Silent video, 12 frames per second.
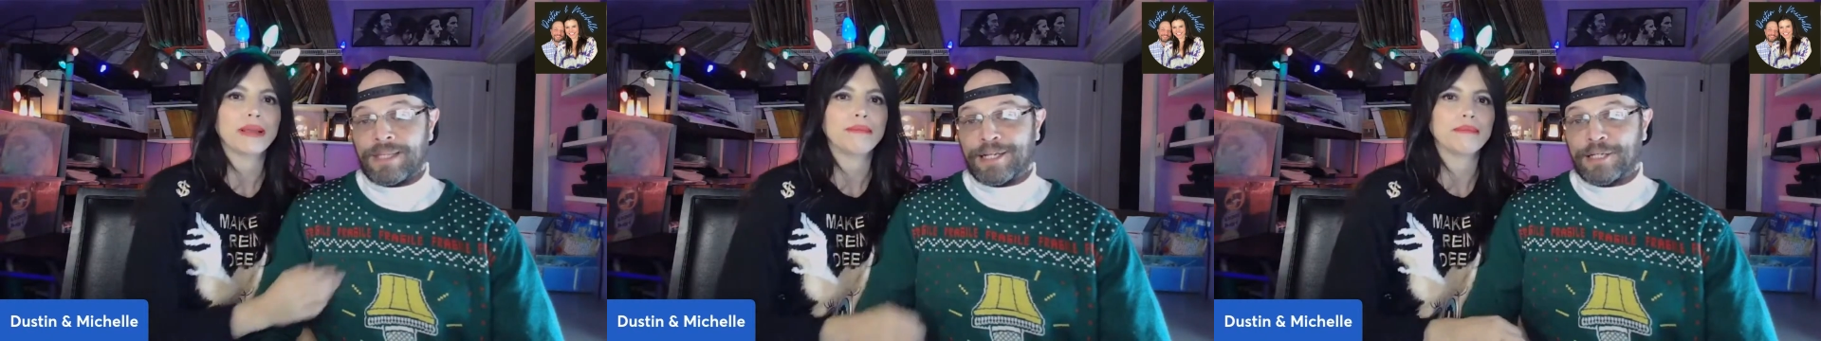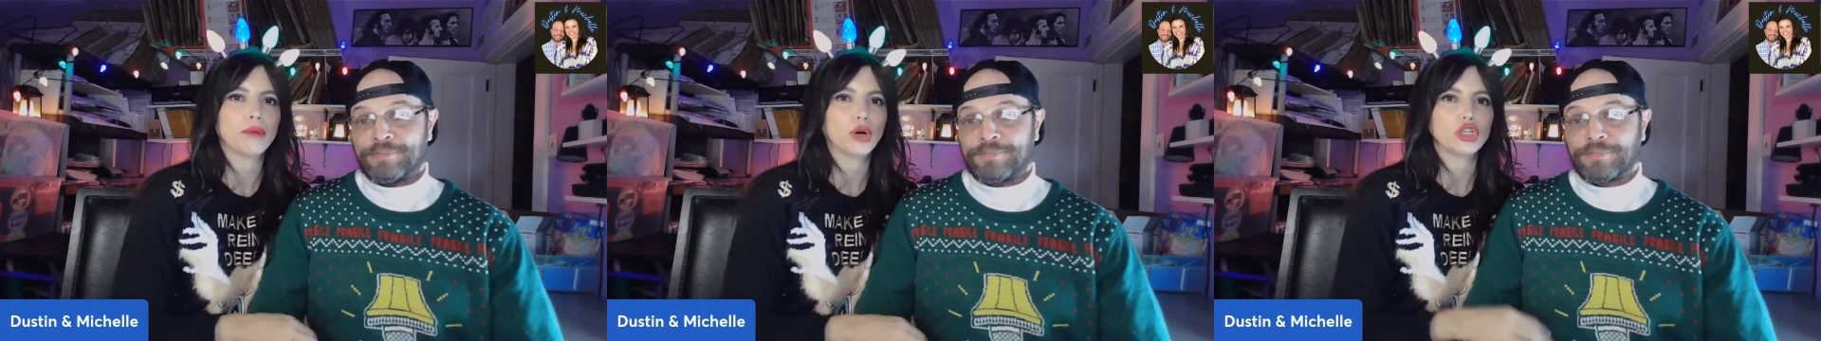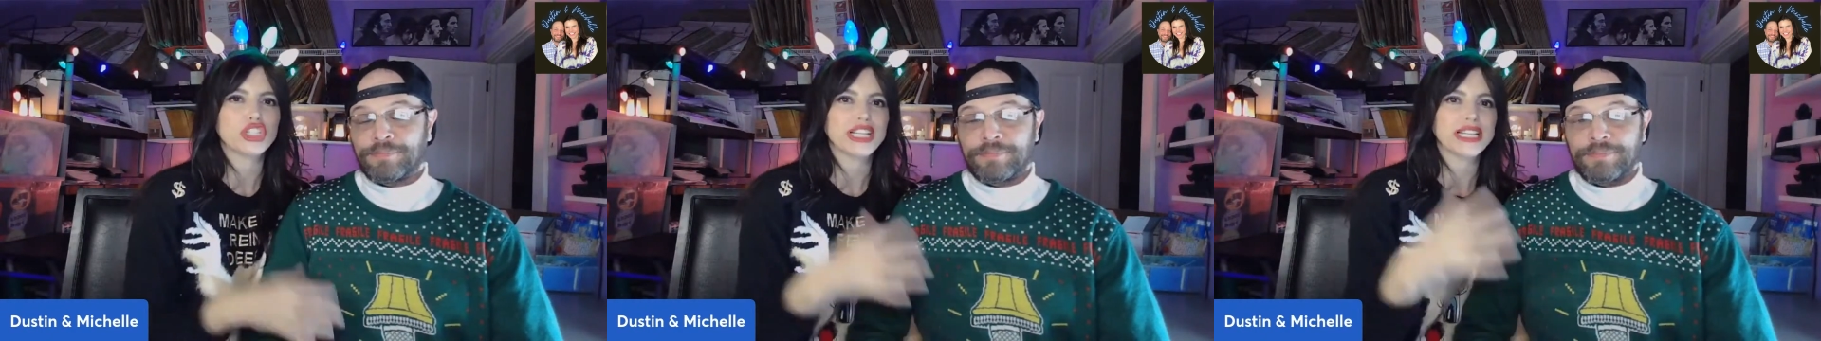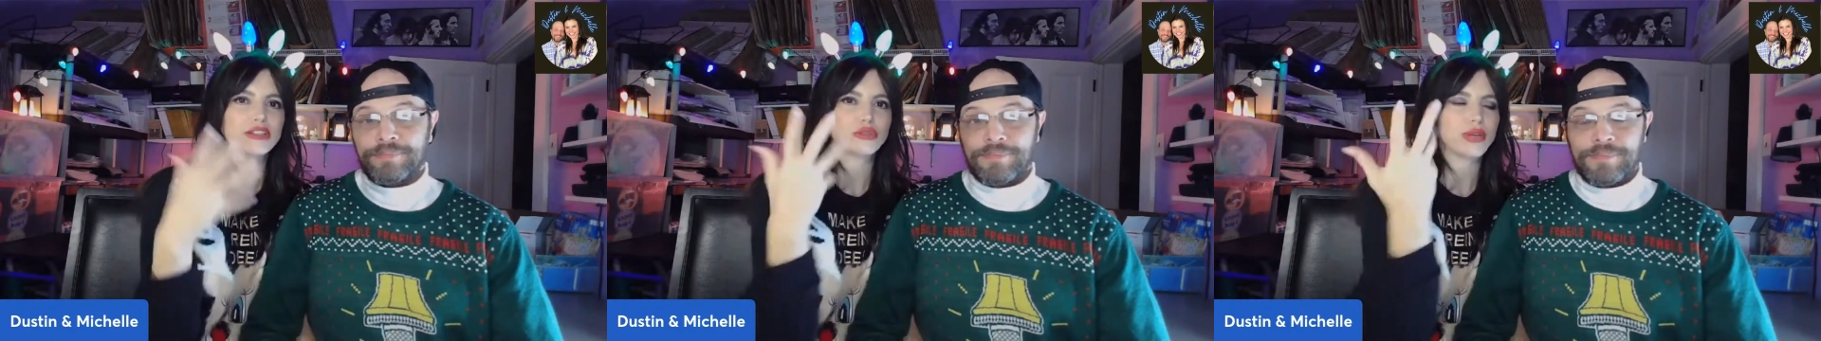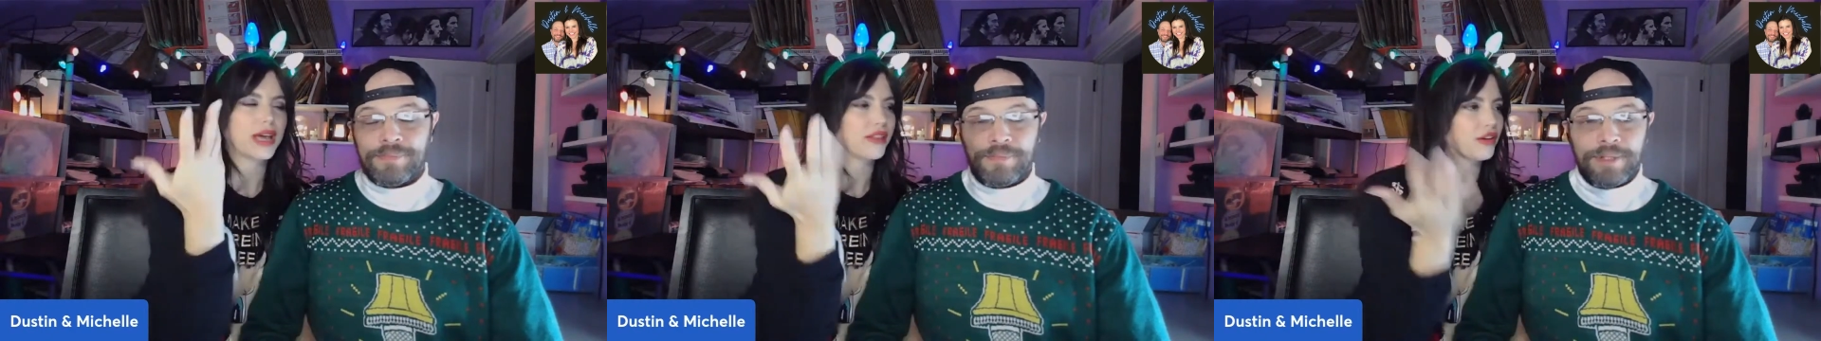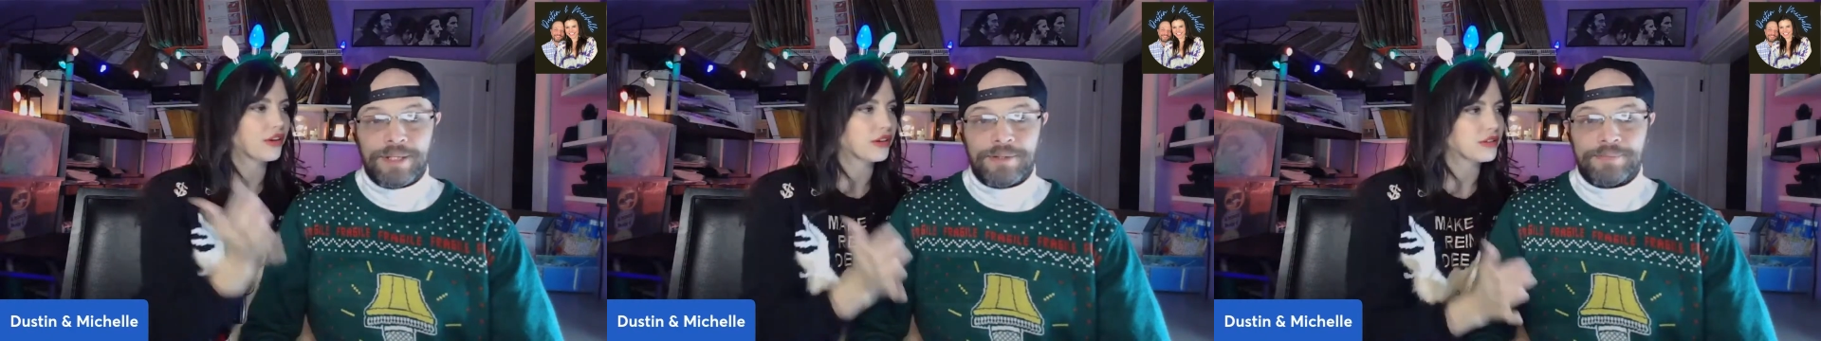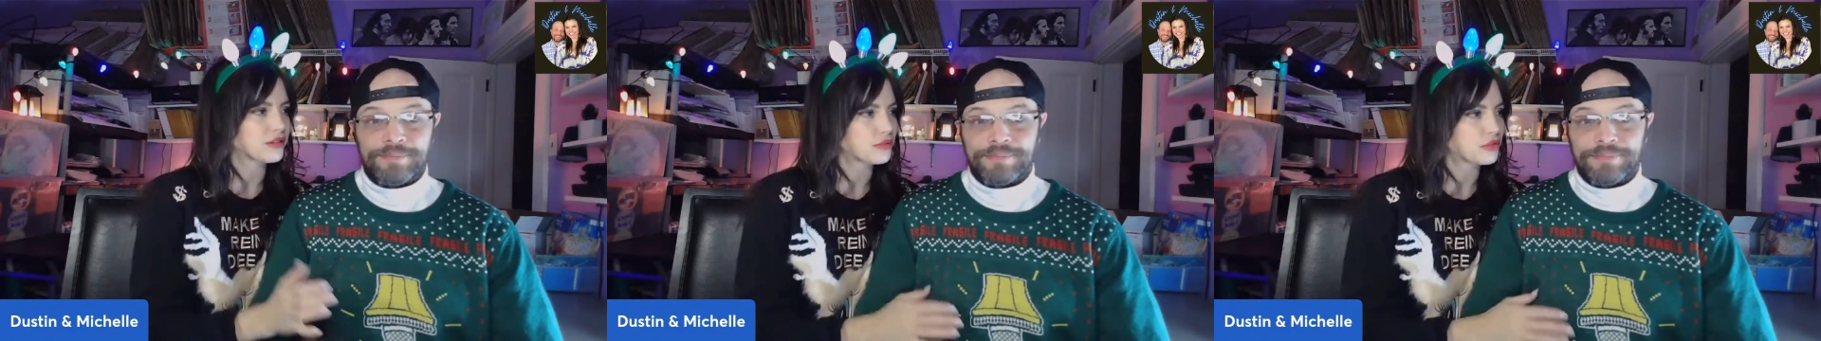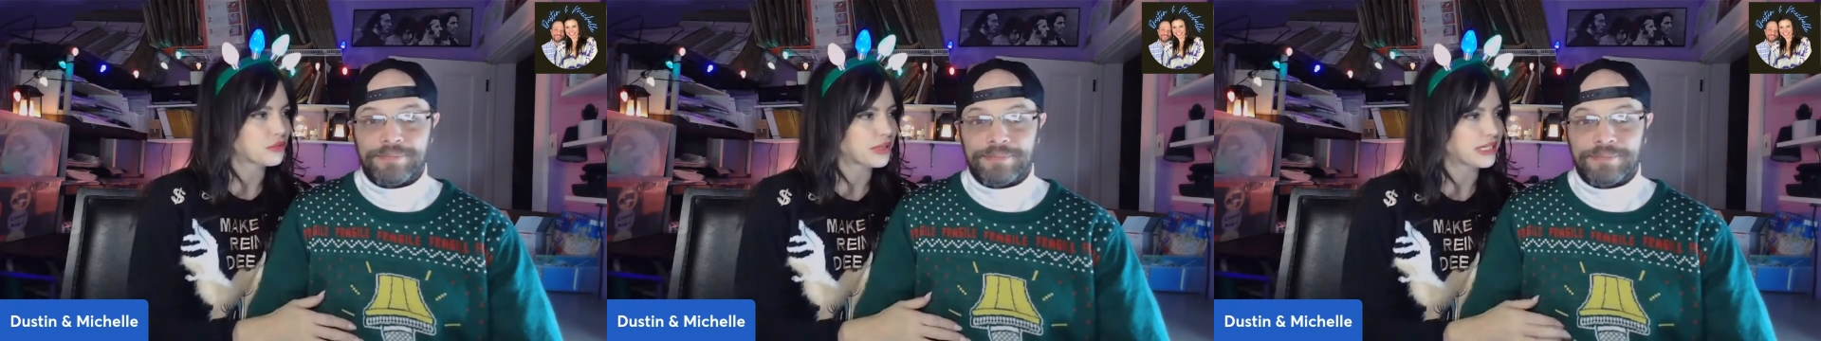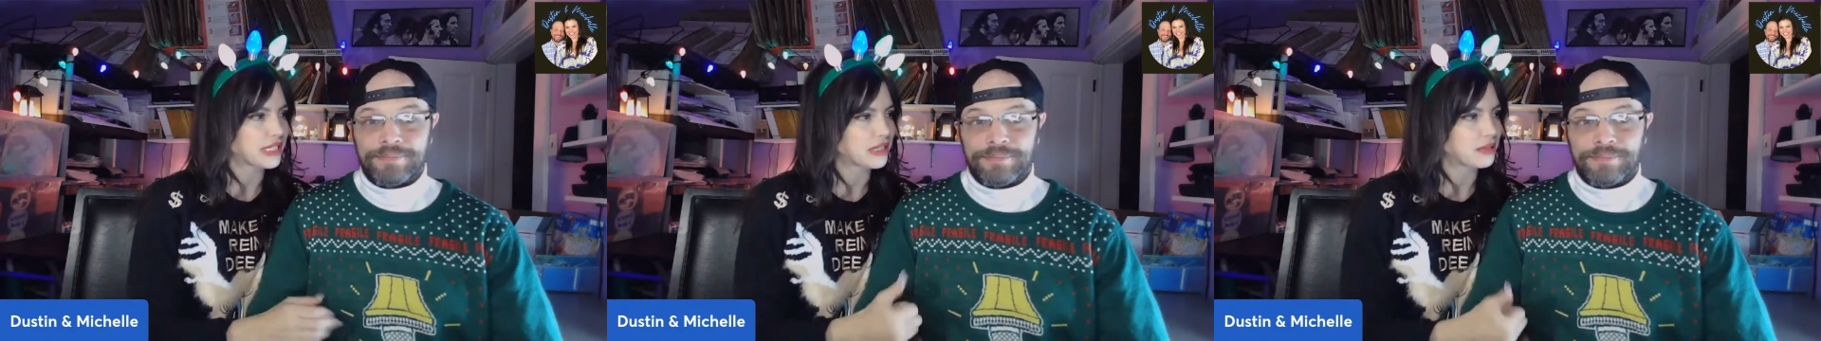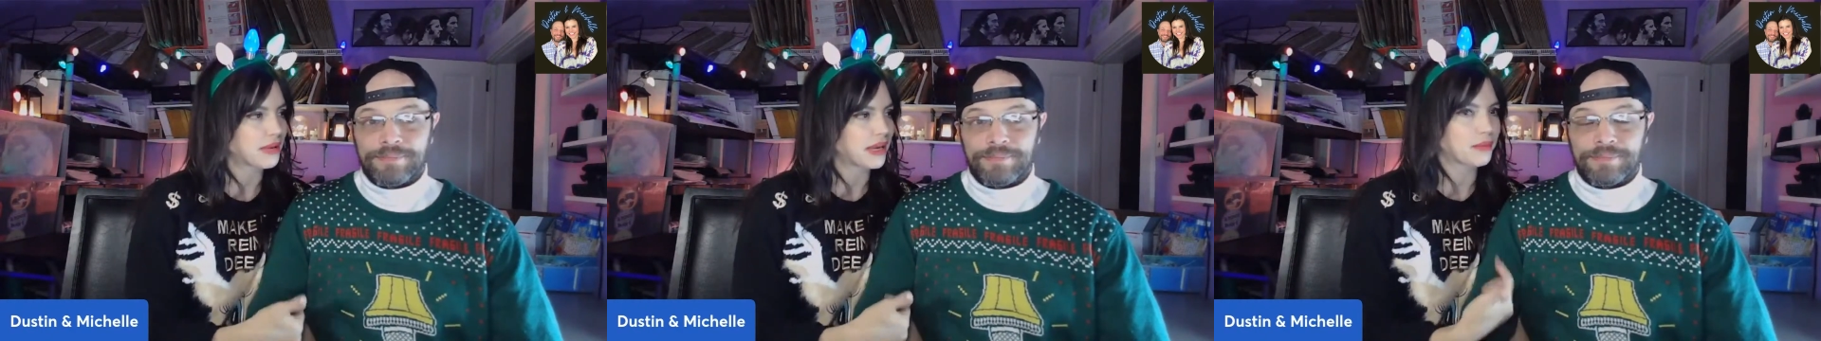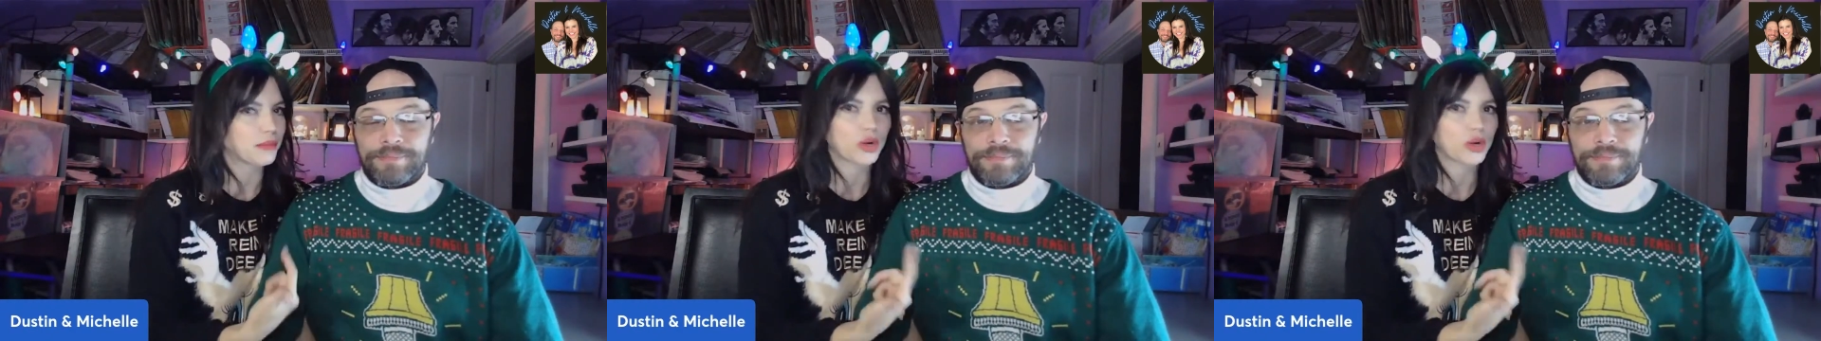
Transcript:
Speaker 1: merging together, doing eBay,